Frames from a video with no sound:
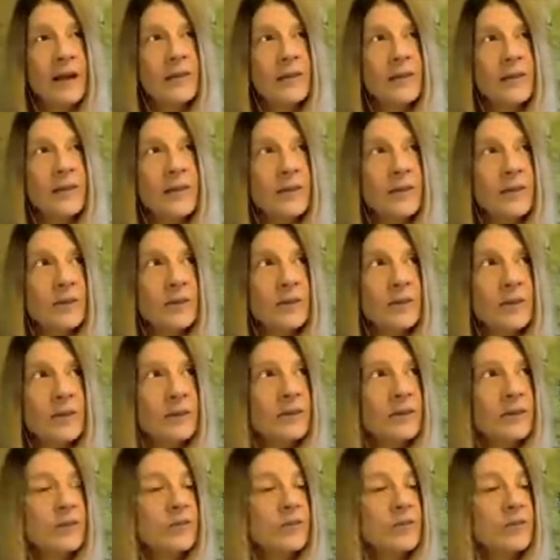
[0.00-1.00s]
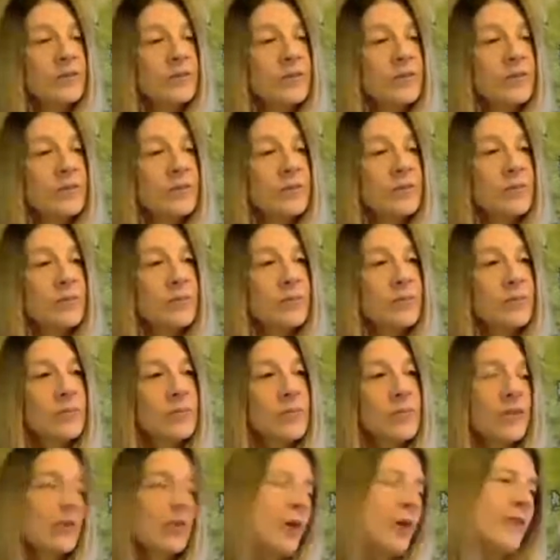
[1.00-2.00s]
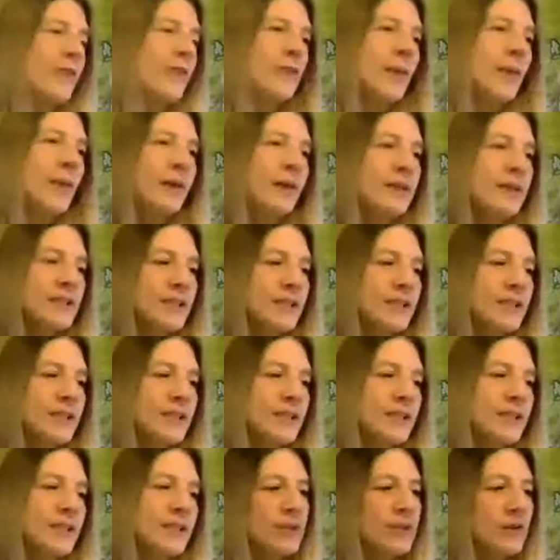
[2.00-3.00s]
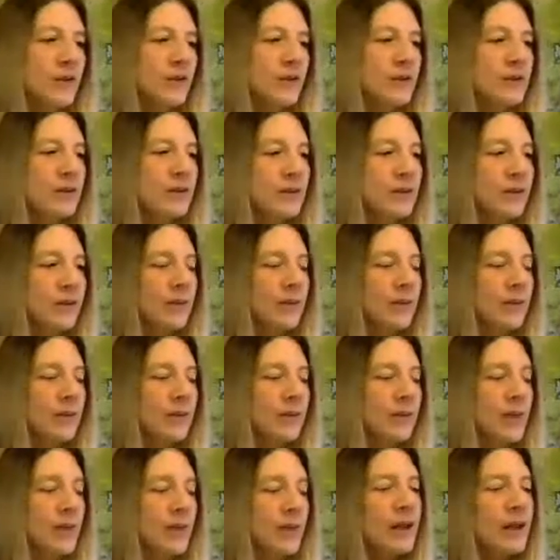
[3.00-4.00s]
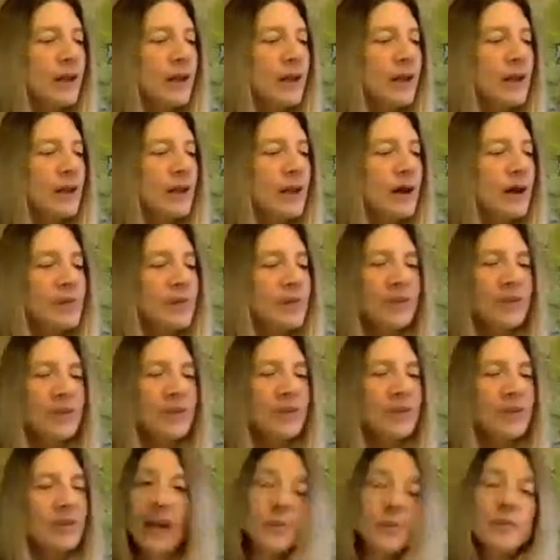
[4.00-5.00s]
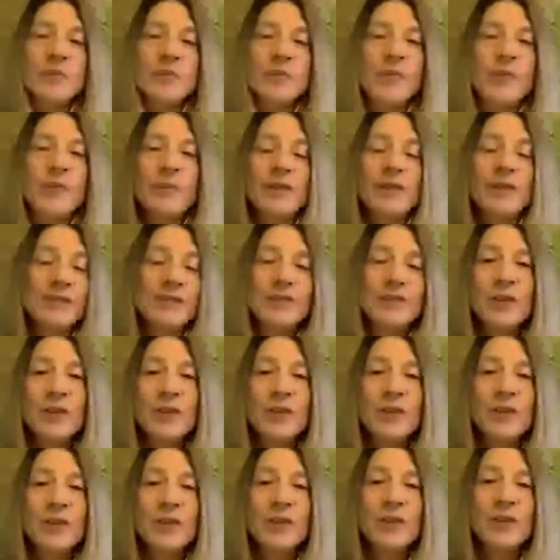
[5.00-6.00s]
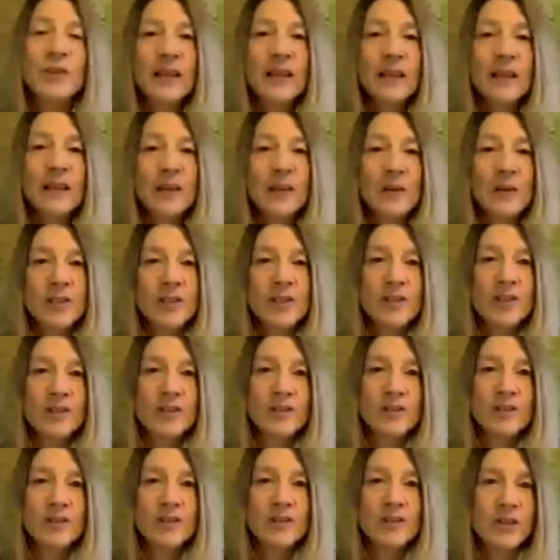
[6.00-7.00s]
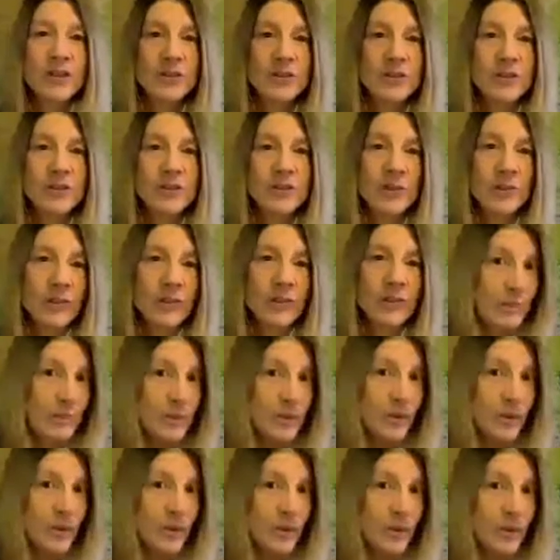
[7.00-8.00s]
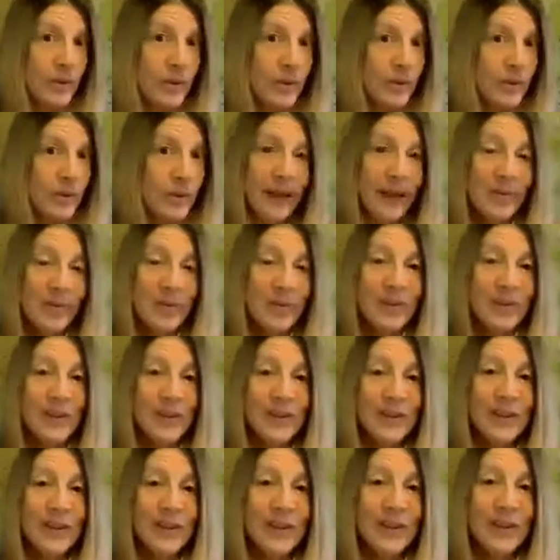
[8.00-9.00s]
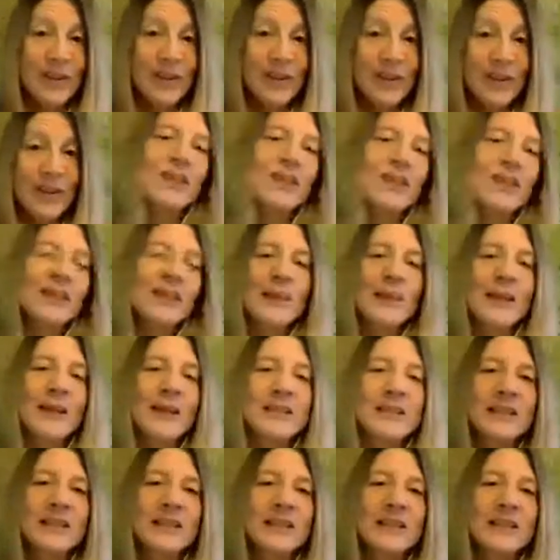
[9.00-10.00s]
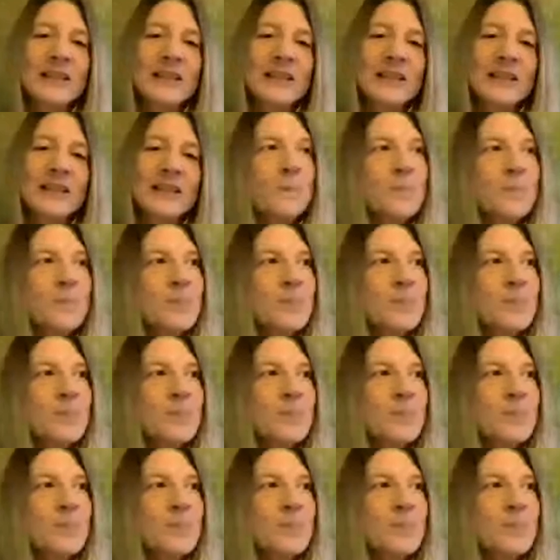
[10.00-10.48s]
And because there's quite a few areas that I don't cover at the moment. Because again, I don't want to spread myself too thinly. I want to concentrate on doing the ones I'm doing well before I start expanding that.